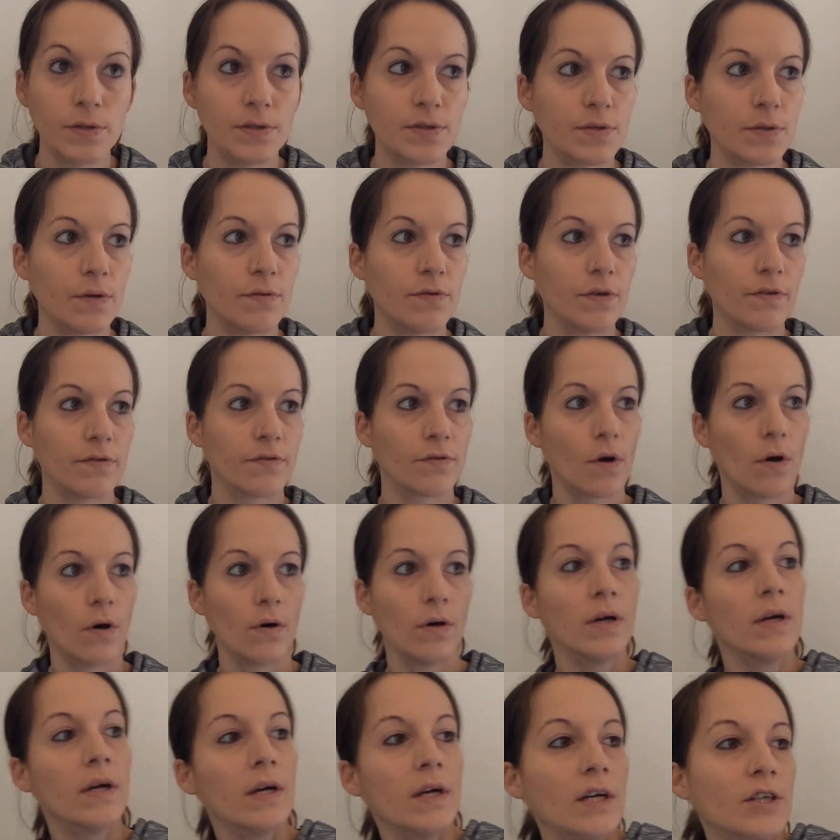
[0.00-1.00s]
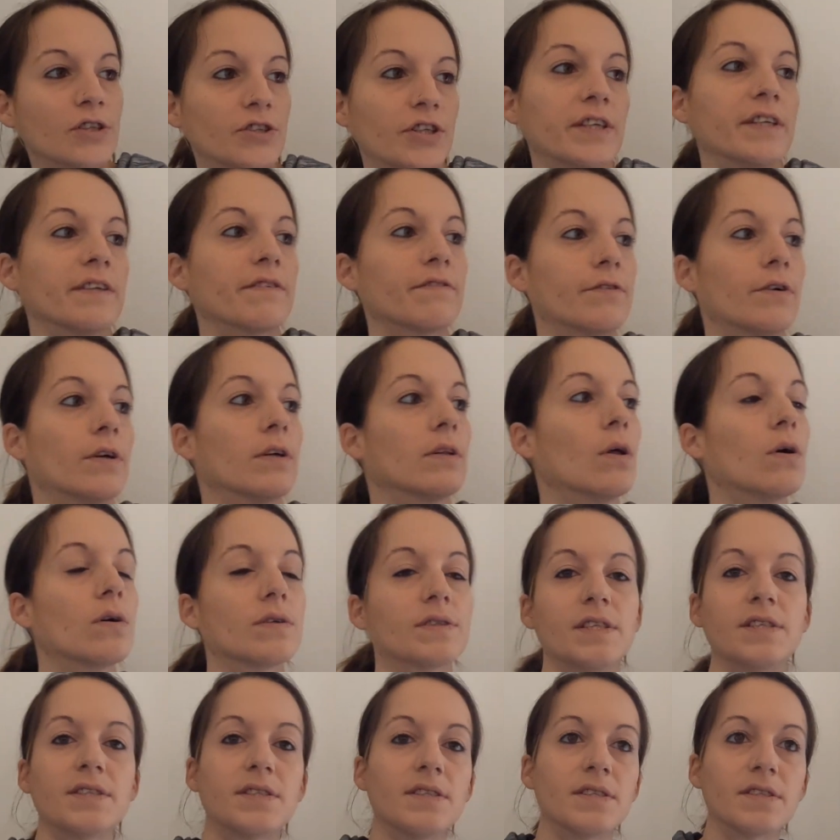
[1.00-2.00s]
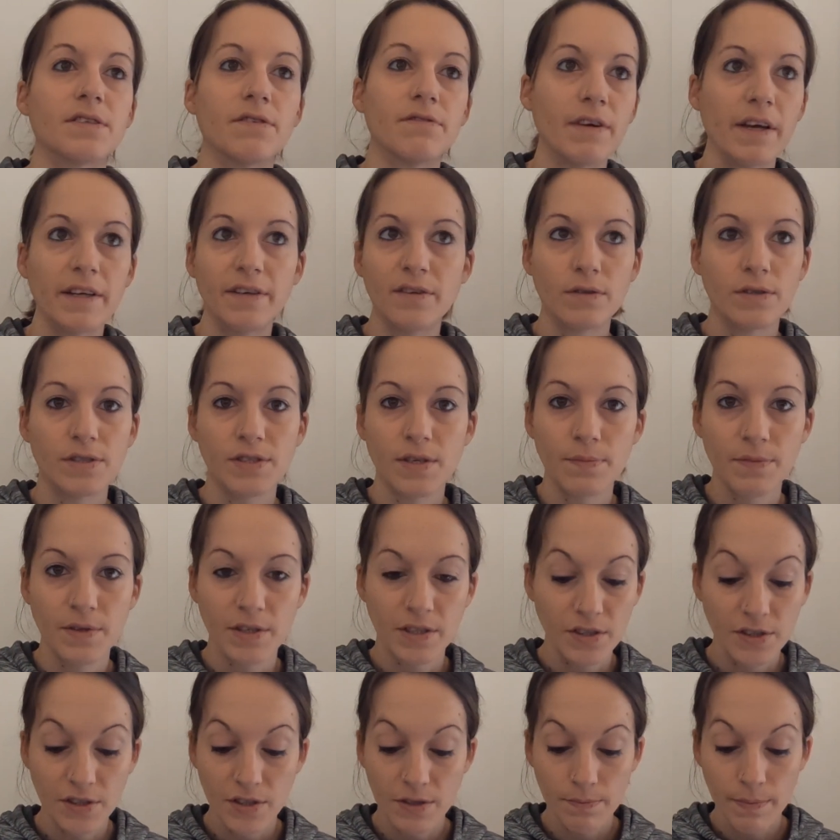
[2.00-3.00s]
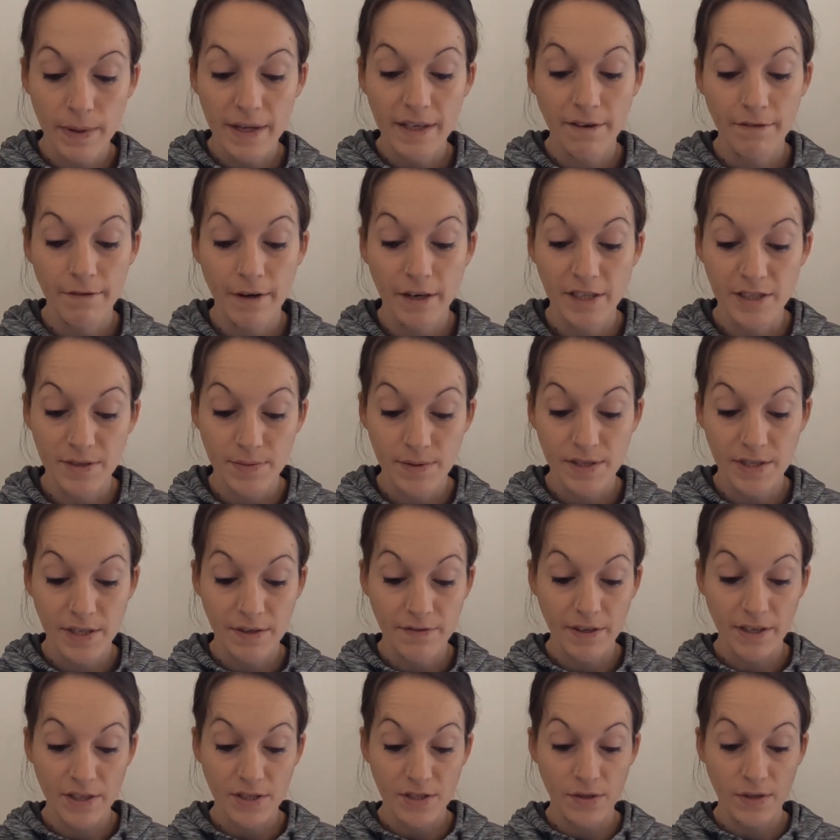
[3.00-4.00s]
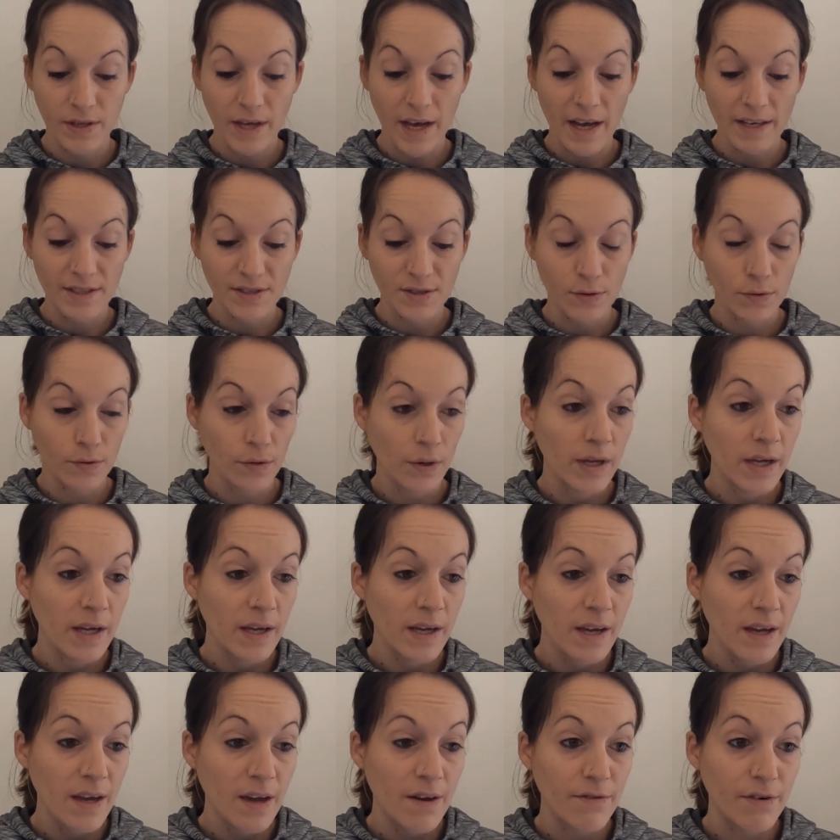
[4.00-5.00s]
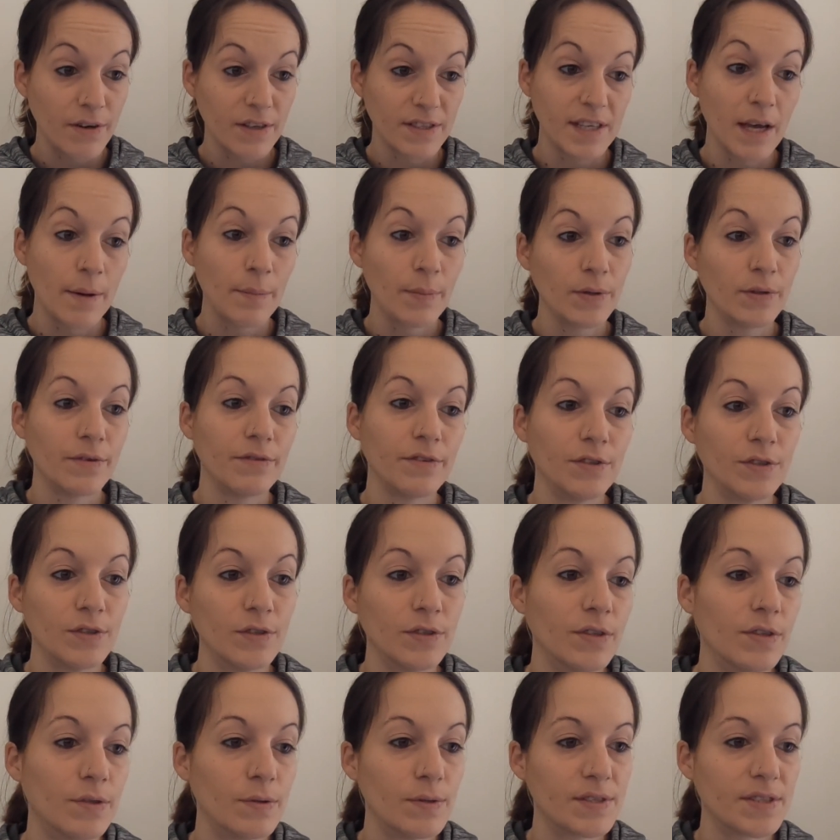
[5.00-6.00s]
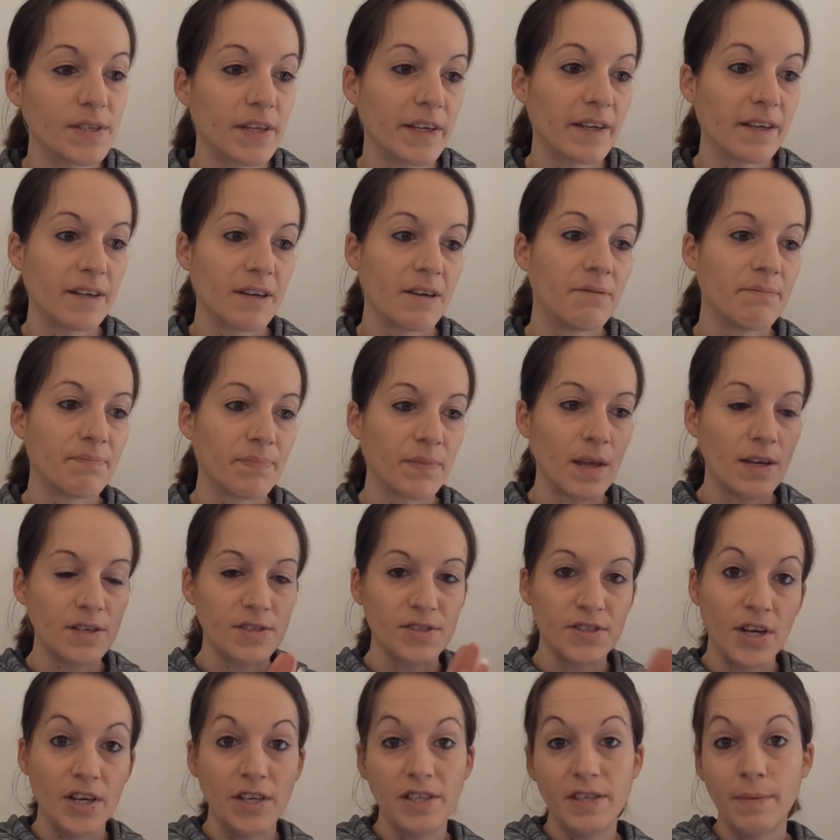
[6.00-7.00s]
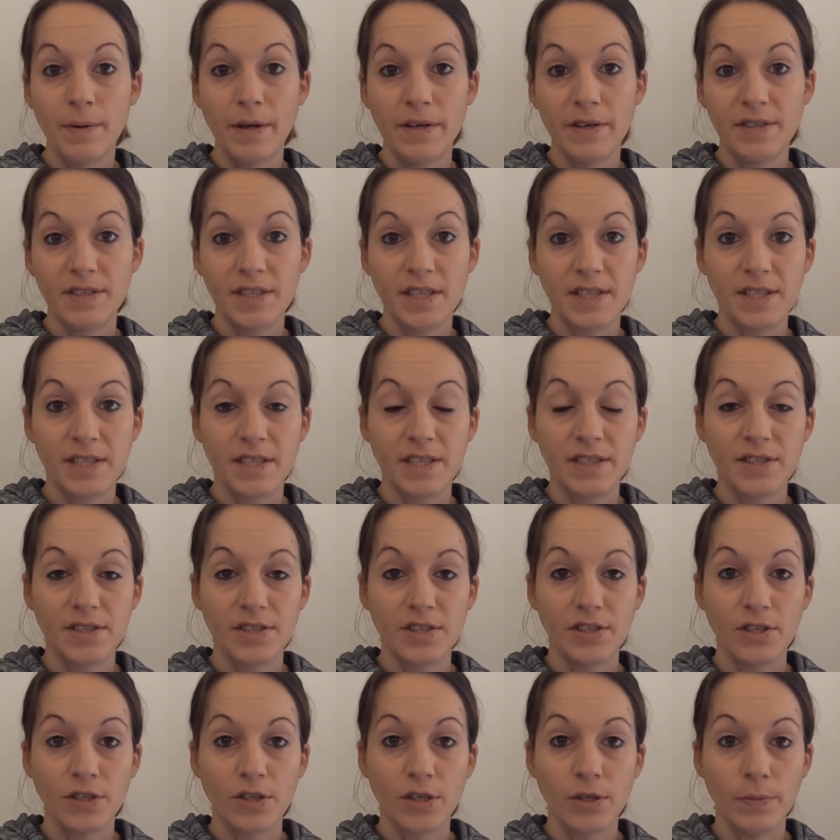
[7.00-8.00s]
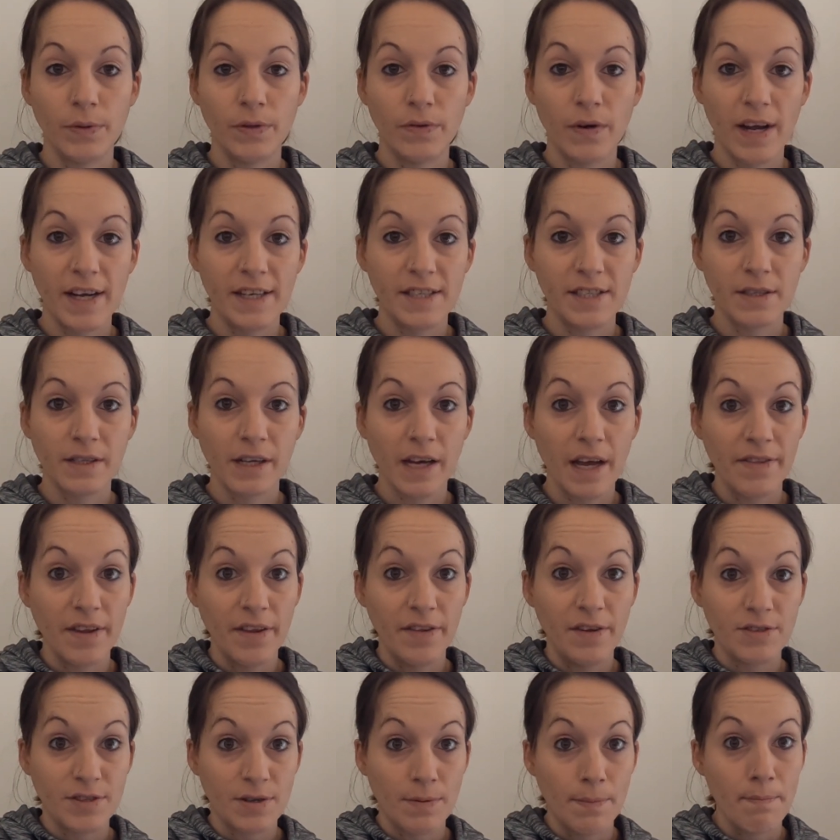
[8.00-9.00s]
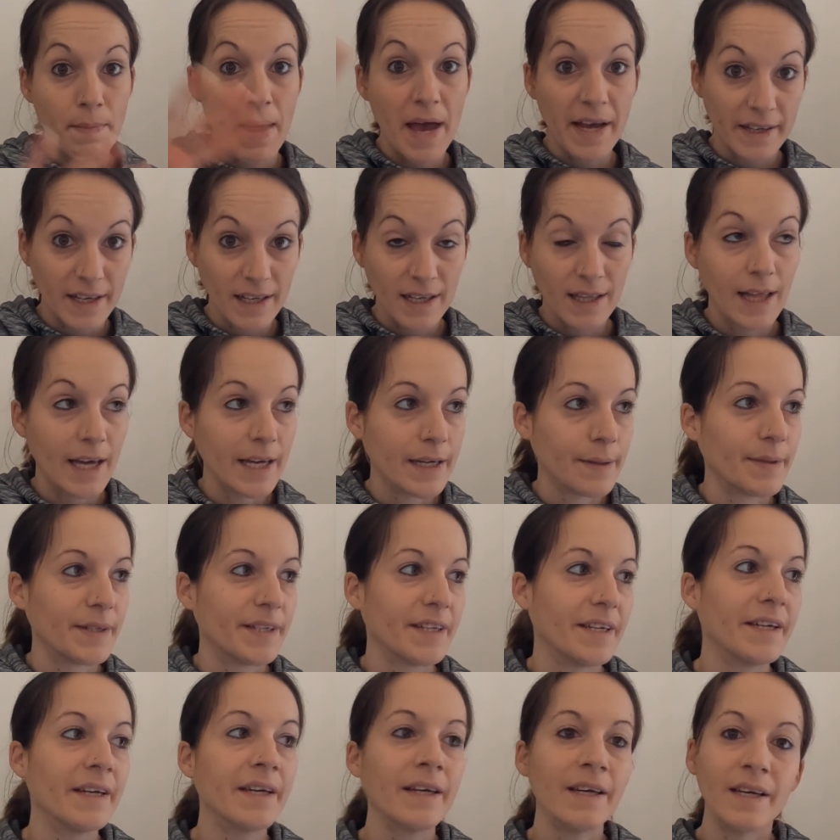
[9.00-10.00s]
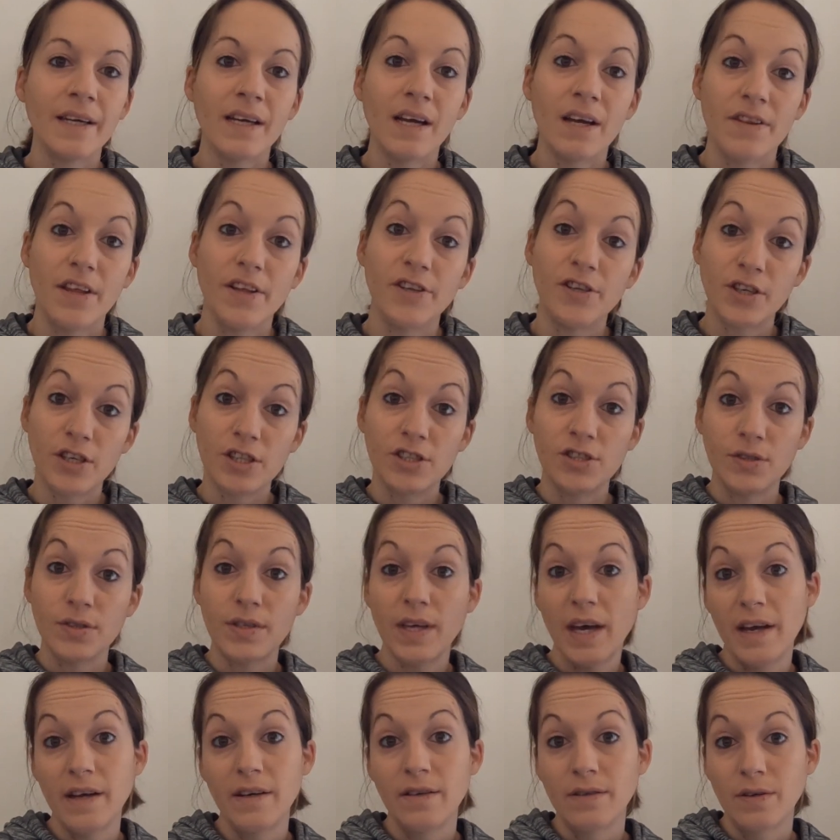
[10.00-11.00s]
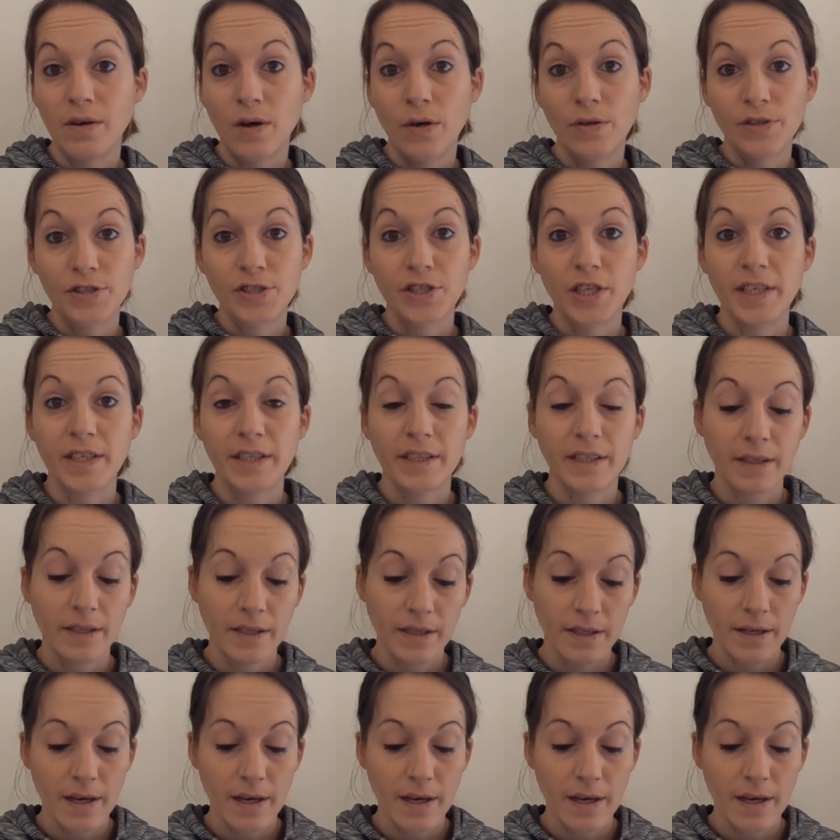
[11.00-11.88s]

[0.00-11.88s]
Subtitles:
So if you've got training for a long distance event or something, you can make it very specific to that. So for example, if you knew there was like a certain amount of distance that you're going to be riding, and then there's a mega climb in it, then you could do that on the training